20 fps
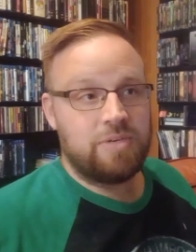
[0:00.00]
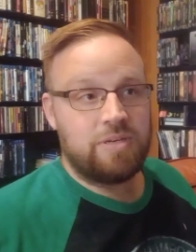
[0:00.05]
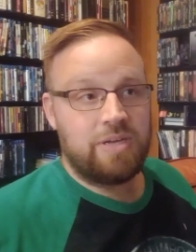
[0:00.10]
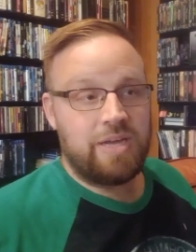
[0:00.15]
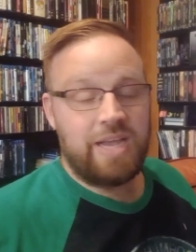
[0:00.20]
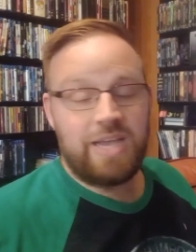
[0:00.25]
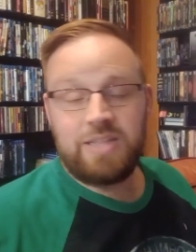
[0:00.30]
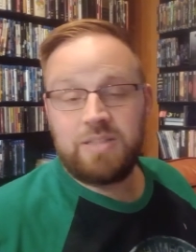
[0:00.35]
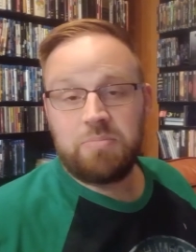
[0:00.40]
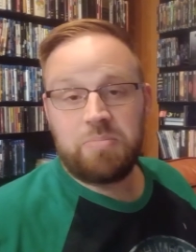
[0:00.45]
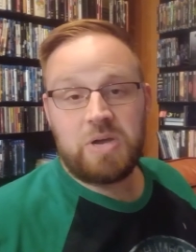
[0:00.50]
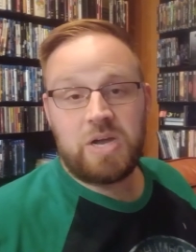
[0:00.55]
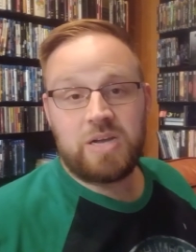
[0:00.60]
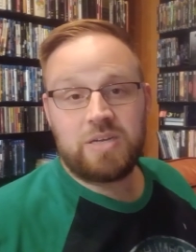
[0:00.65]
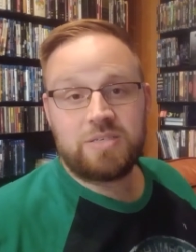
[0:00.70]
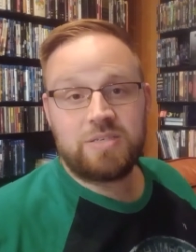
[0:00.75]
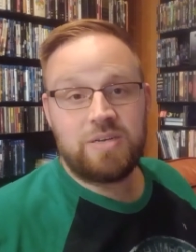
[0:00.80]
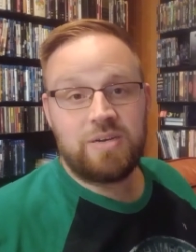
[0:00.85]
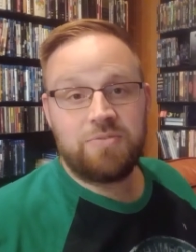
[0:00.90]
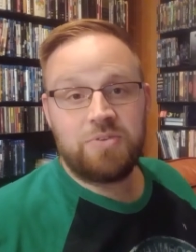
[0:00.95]
had the
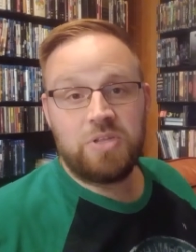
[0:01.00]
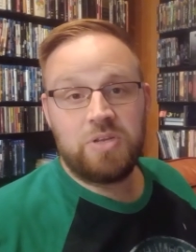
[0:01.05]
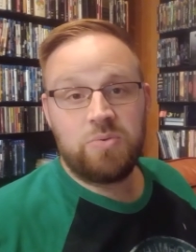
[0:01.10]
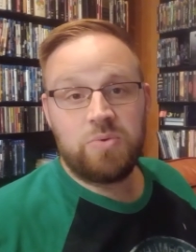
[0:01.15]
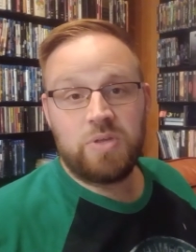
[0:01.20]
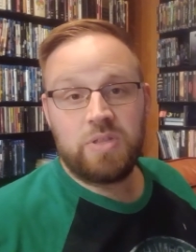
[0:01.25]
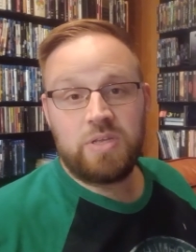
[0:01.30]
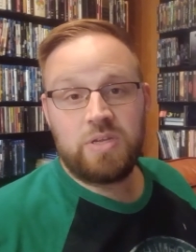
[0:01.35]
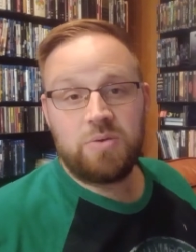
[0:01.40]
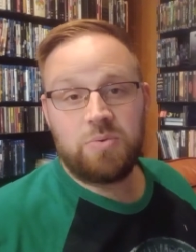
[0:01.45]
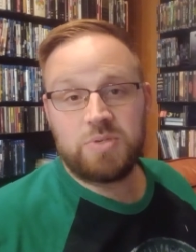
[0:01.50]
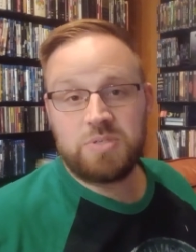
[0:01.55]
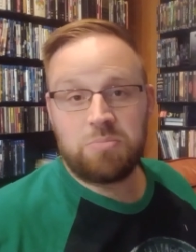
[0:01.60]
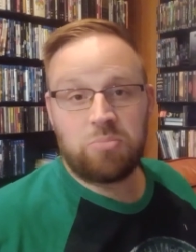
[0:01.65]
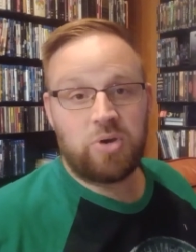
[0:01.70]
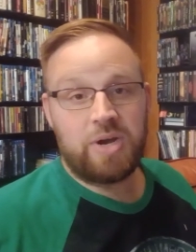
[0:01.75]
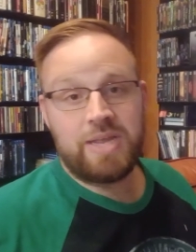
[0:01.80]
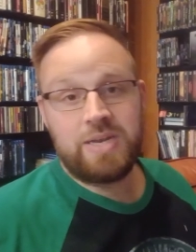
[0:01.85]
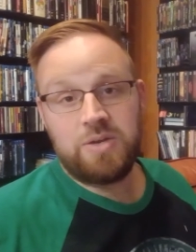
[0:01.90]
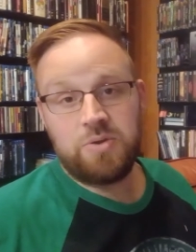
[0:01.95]
box and everything with it. It wasn't
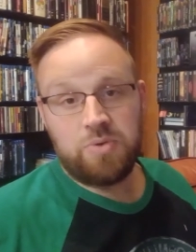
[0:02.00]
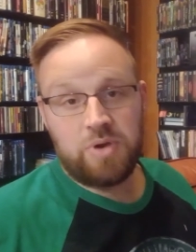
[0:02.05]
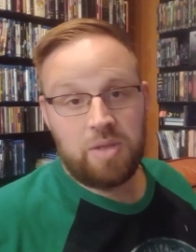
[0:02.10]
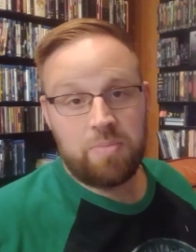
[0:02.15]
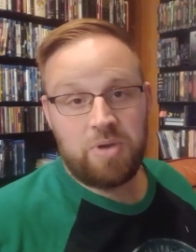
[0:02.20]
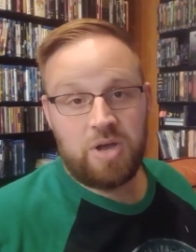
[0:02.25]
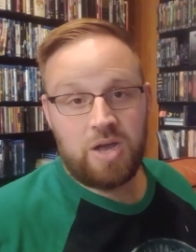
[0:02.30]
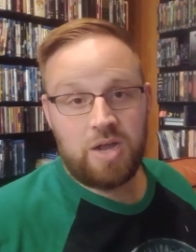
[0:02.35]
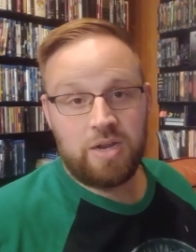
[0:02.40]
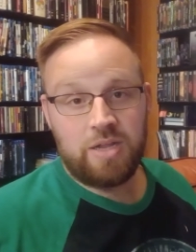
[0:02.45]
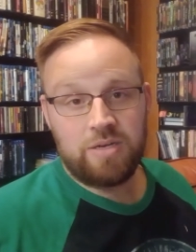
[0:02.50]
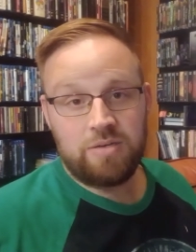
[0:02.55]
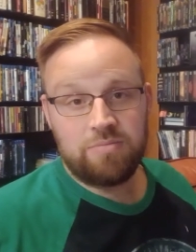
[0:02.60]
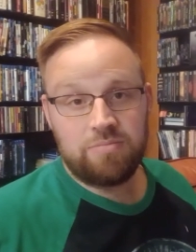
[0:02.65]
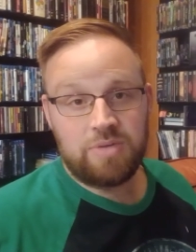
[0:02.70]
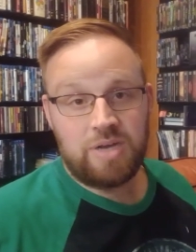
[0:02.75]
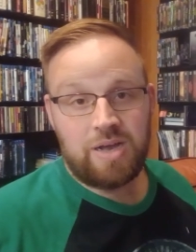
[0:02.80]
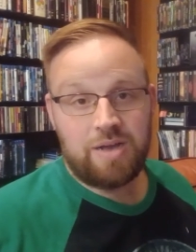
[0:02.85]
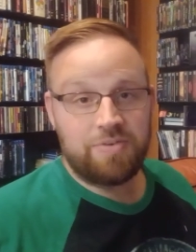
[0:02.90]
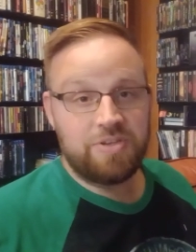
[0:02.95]
brand new when I bought it.
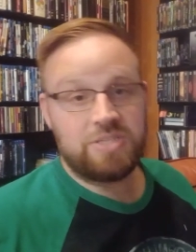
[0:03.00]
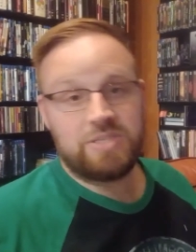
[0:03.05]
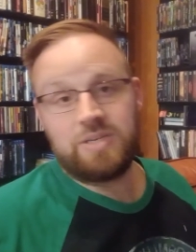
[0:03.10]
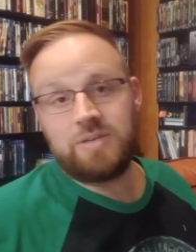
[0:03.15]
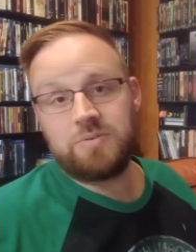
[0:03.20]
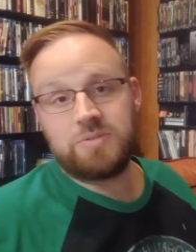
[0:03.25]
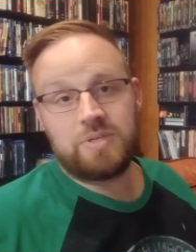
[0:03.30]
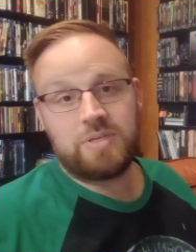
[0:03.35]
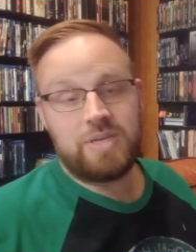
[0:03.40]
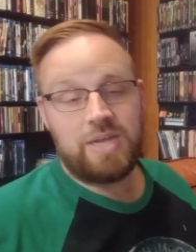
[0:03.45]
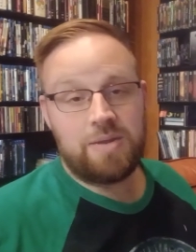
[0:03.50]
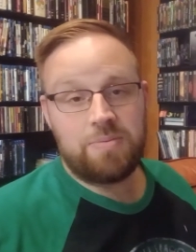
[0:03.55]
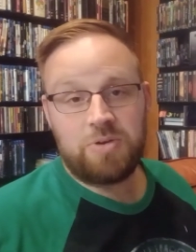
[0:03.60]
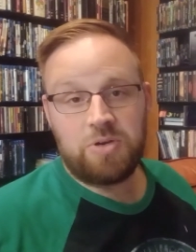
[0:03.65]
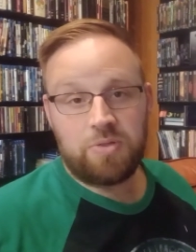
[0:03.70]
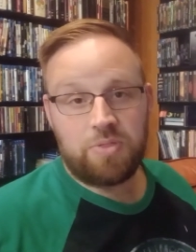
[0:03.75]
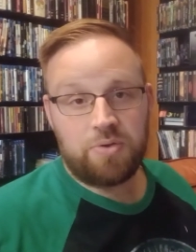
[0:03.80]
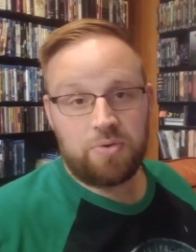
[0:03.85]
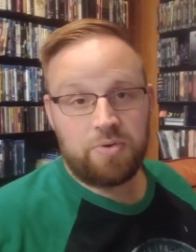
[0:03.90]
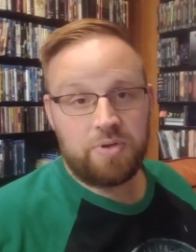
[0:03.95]
Obviously, it was a damn
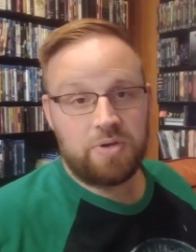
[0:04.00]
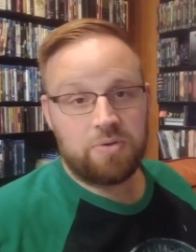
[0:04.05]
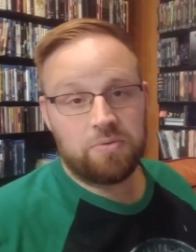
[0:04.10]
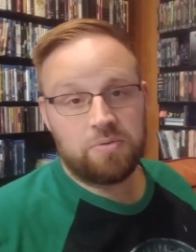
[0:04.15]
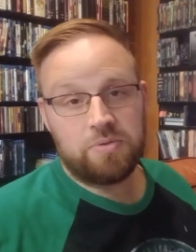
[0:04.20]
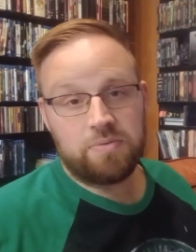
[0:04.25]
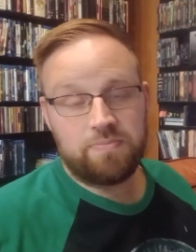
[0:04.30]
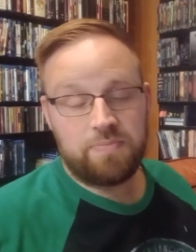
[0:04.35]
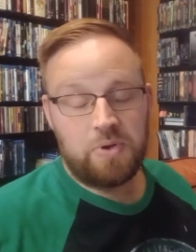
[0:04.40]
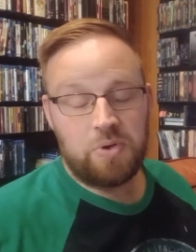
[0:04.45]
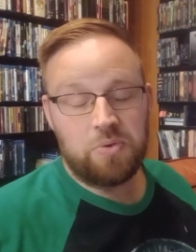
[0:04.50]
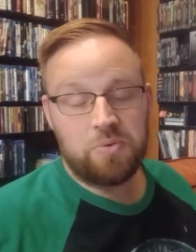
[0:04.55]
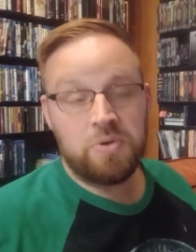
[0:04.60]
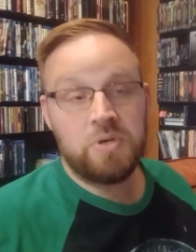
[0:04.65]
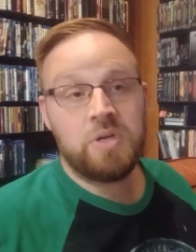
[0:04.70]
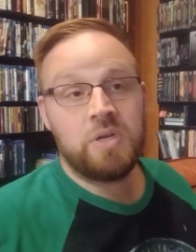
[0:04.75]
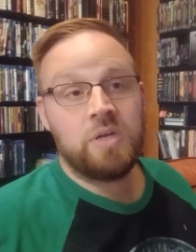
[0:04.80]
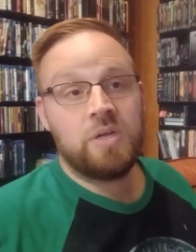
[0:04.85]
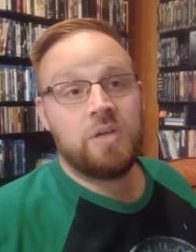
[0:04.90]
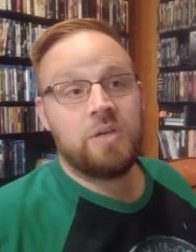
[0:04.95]
near 30 year old phone,
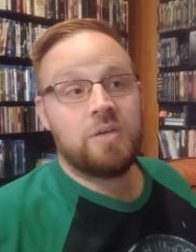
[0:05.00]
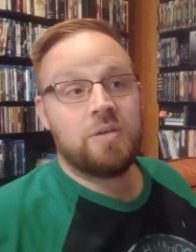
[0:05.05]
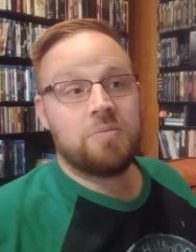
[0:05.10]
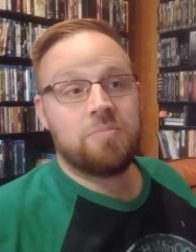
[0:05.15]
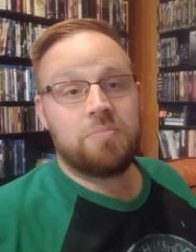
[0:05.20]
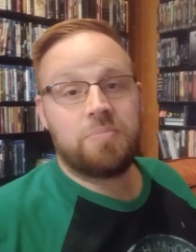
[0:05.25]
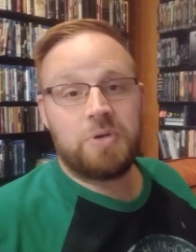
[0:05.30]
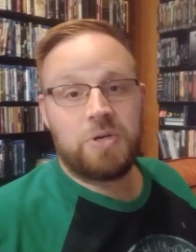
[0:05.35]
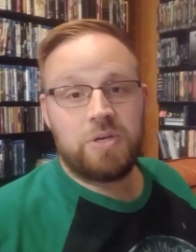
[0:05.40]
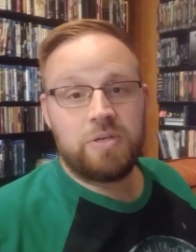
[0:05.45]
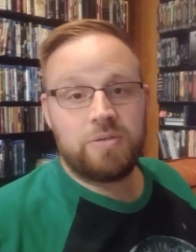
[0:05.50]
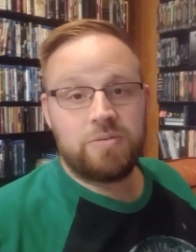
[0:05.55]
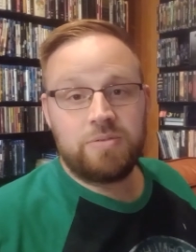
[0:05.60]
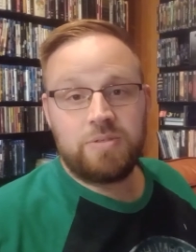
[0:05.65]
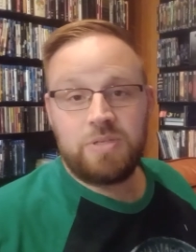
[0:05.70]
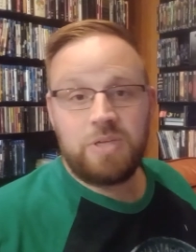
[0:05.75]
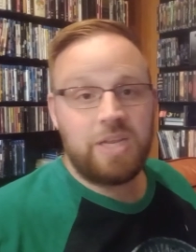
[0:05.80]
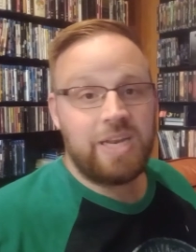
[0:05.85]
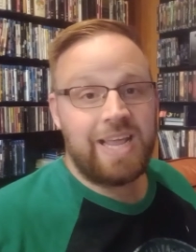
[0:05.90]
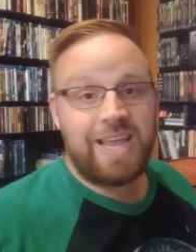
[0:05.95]
but
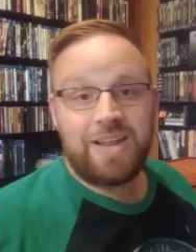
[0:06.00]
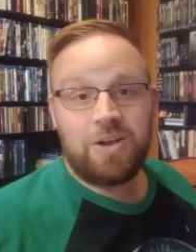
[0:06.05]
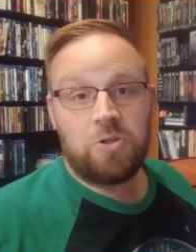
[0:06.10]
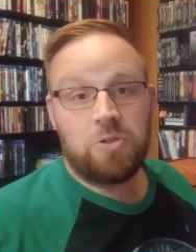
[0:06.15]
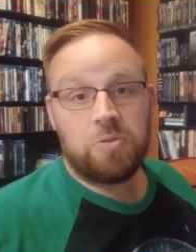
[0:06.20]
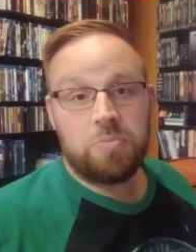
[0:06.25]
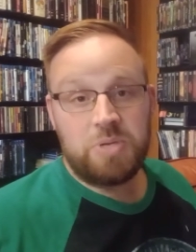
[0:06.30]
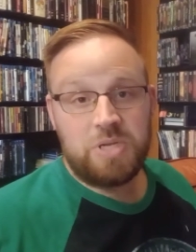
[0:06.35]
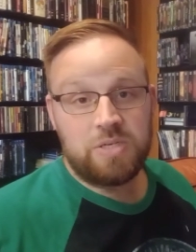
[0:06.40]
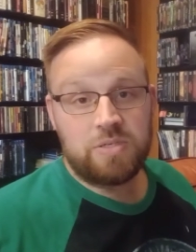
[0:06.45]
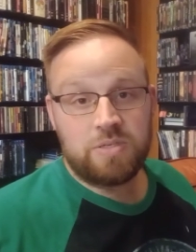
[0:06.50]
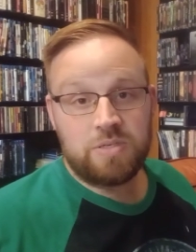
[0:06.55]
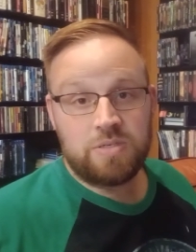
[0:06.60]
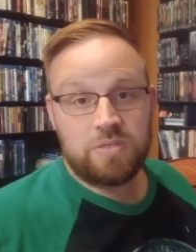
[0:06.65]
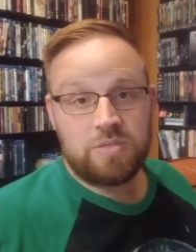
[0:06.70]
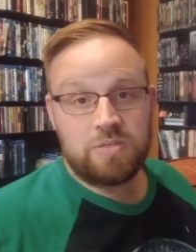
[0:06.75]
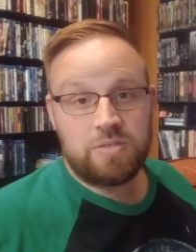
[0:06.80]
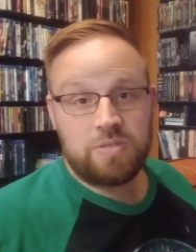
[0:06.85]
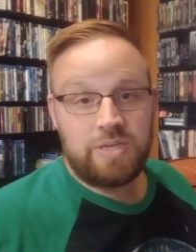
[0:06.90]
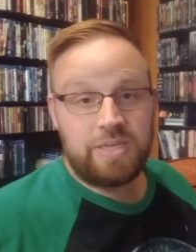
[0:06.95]
it had all the
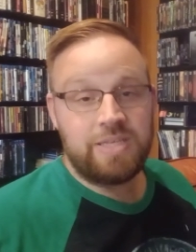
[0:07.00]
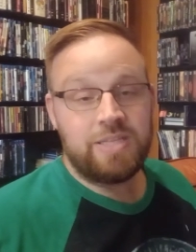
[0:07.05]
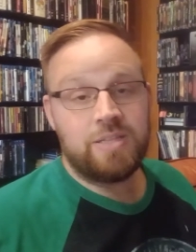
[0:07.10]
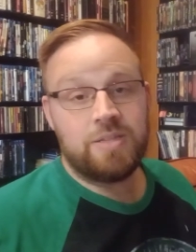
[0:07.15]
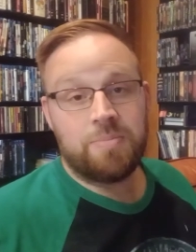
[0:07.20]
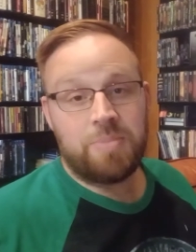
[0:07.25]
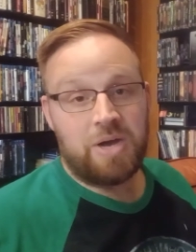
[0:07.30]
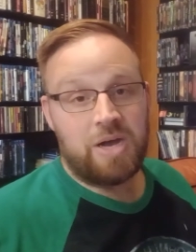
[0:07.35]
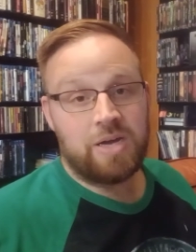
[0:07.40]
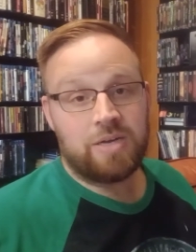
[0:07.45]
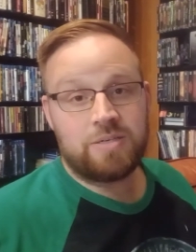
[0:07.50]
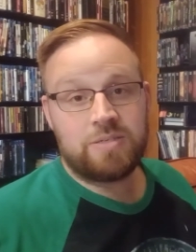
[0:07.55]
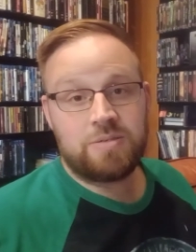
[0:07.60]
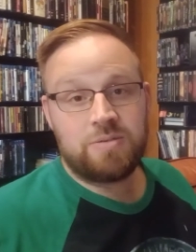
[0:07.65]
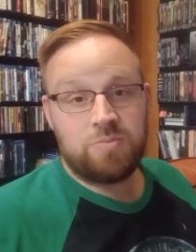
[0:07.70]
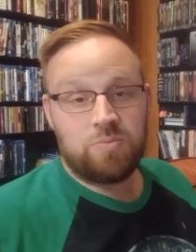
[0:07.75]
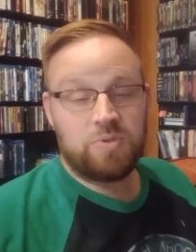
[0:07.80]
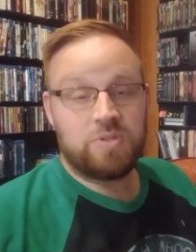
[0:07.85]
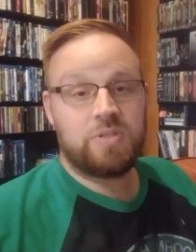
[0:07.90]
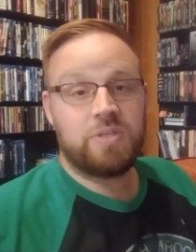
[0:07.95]
pieces in the
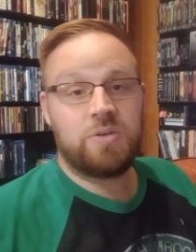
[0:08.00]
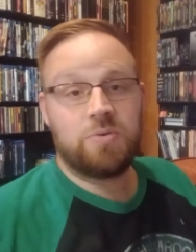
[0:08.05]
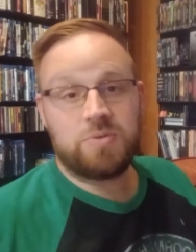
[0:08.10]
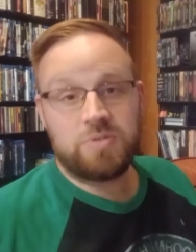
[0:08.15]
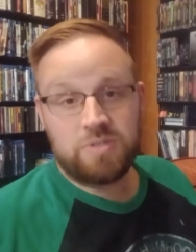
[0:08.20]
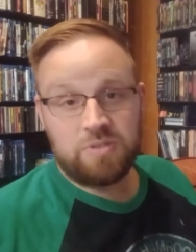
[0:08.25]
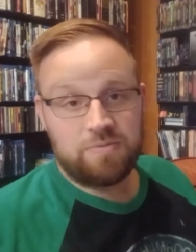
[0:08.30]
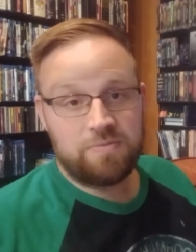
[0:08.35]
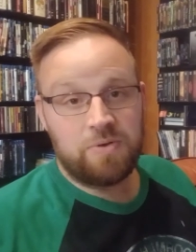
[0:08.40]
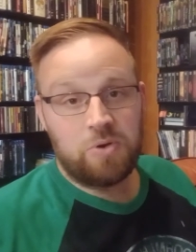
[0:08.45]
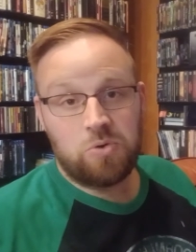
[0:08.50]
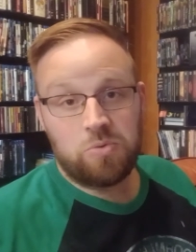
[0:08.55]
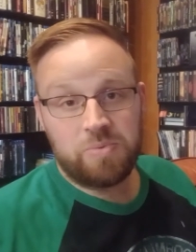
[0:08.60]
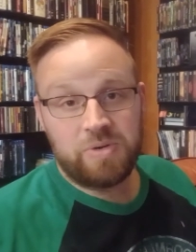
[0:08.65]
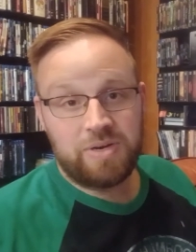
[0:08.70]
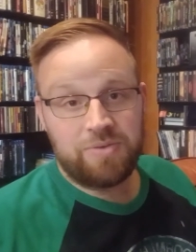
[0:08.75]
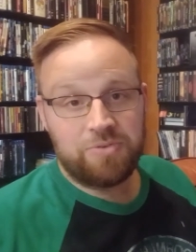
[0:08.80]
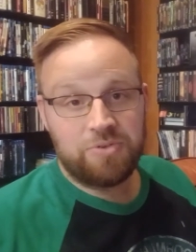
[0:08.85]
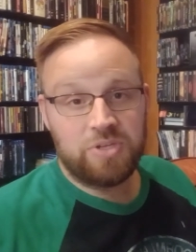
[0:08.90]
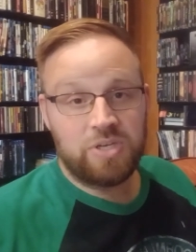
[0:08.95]
box with the original foam
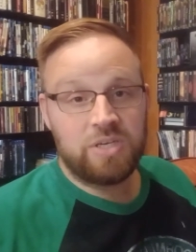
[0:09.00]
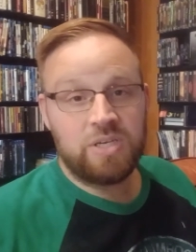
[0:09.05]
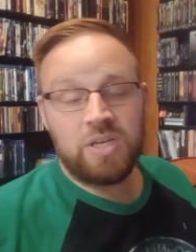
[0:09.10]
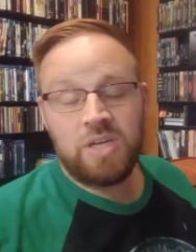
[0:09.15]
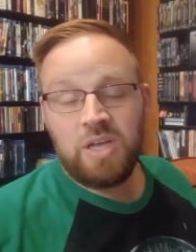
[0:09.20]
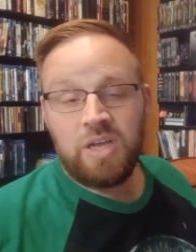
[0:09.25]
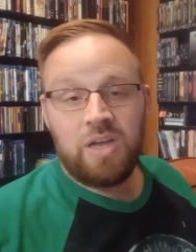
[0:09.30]
and everything.